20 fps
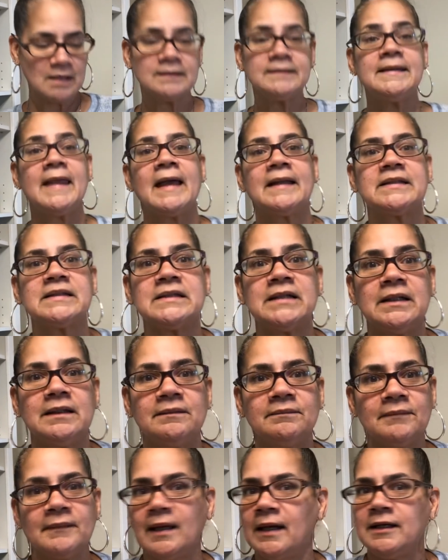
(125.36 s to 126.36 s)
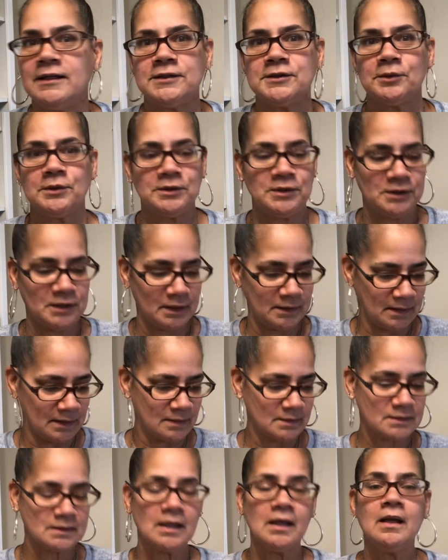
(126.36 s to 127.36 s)
That's it. I ain't showing you nothing
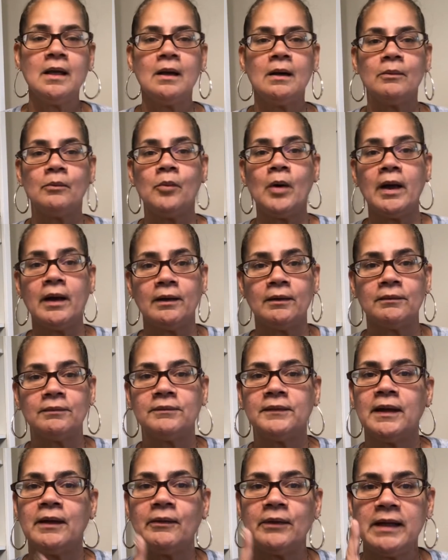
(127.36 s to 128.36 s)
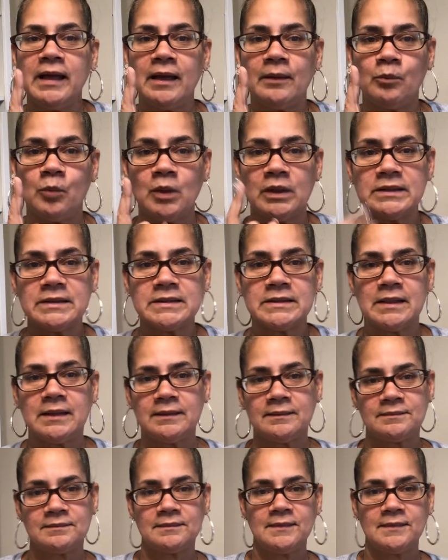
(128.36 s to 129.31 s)
else. Well, they only had one set.